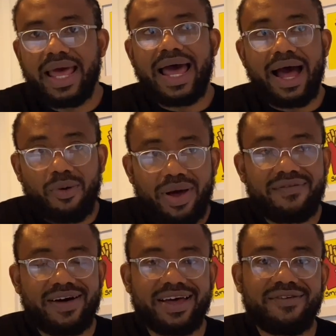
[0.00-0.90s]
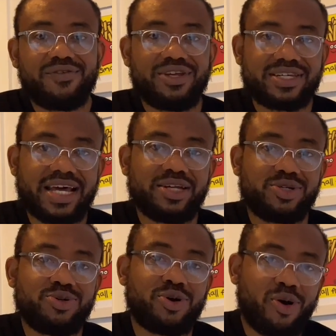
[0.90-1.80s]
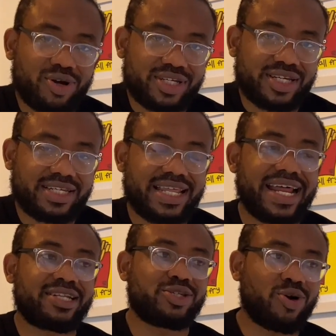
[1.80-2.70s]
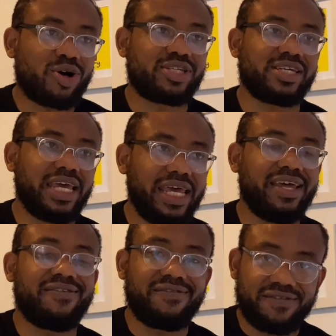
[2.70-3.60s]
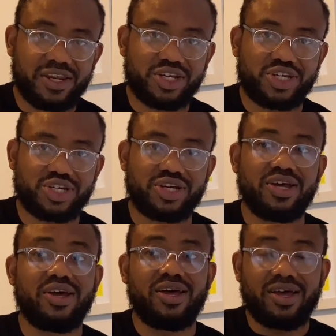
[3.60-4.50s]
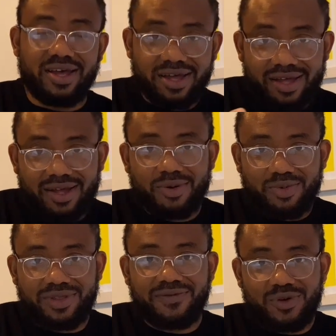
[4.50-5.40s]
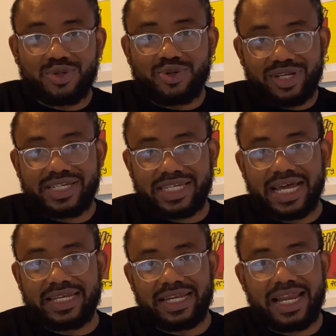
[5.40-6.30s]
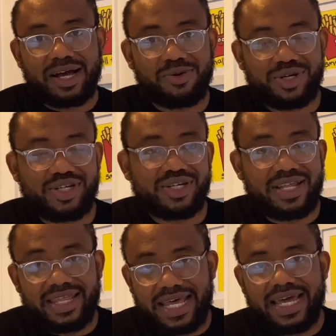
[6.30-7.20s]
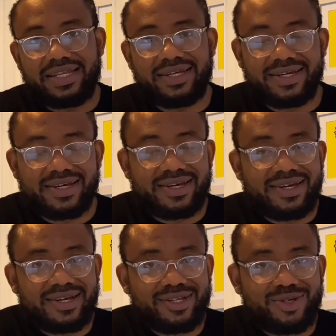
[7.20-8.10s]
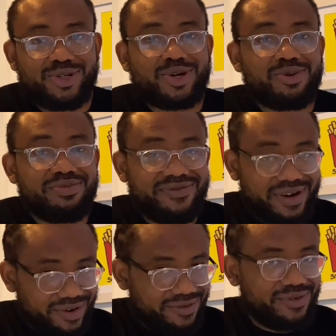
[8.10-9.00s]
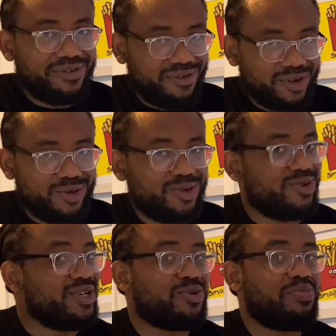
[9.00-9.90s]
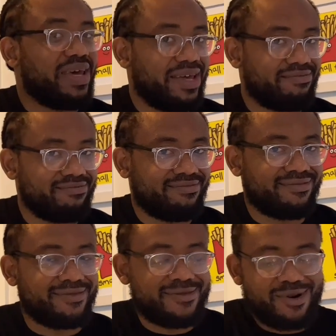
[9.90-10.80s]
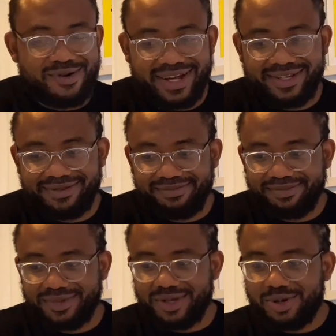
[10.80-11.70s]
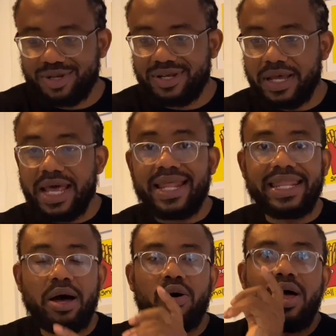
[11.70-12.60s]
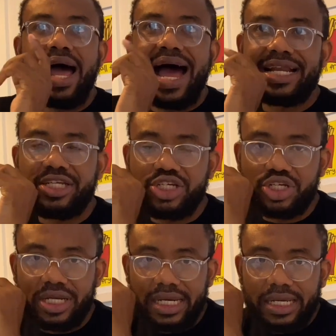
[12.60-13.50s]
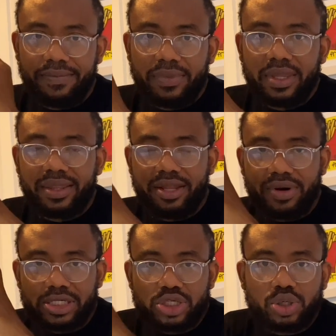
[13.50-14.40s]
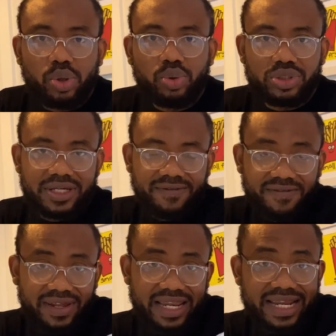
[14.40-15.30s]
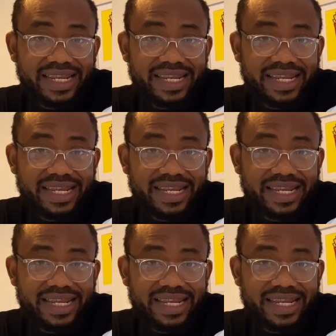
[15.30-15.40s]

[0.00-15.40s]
However, if you decide to do courses that are taught in Finnish with a view to understanding the language, then tuition will be very free for you. You don't need to pay. All right, good. Now, additionally, there are schools in Finland